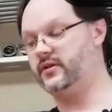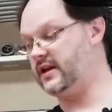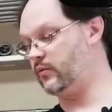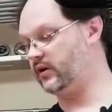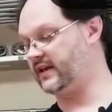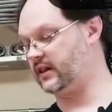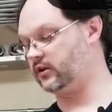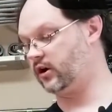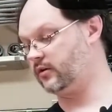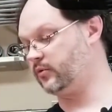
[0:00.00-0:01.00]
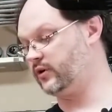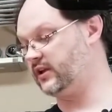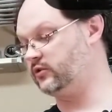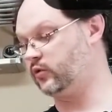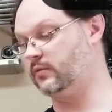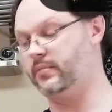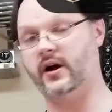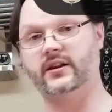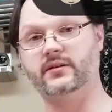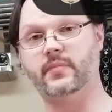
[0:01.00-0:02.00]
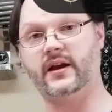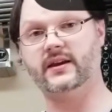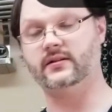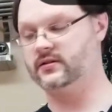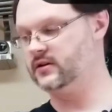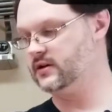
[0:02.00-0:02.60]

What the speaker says: the 1 gallon carboy into our bottling bucket.